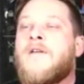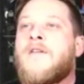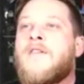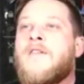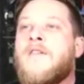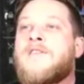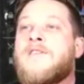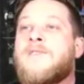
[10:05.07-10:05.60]

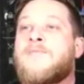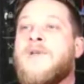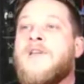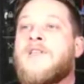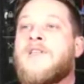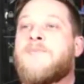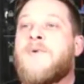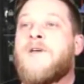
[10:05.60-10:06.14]
This has been
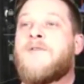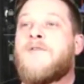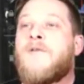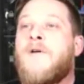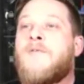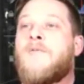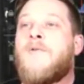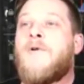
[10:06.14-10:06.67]
its big
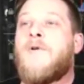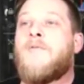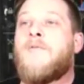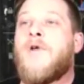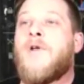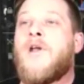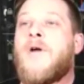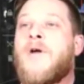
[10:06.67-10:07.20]

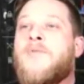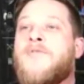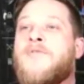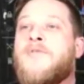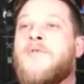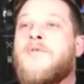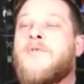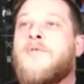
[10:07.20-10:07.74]
run up
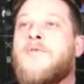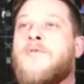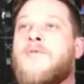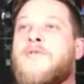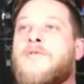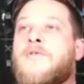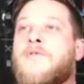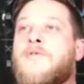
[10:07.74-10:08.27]
through
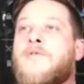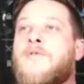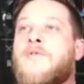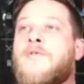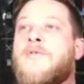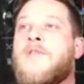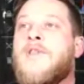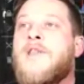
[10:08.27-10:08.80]
the
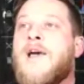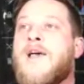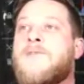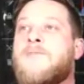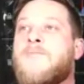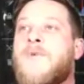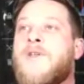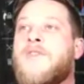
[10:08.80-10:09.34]

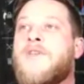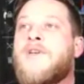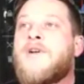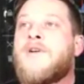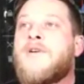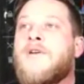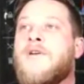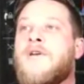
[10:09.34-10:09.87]
last month
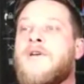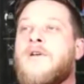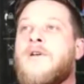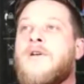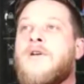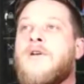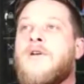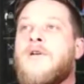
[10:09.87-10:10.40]
here.
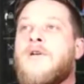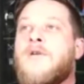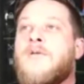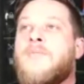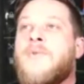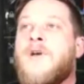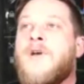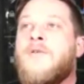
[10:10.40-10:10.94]

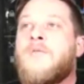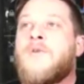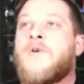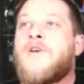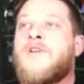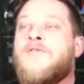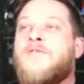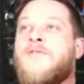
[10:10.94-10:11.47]
But we
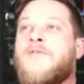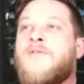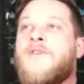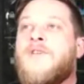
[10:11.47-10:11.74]
could have...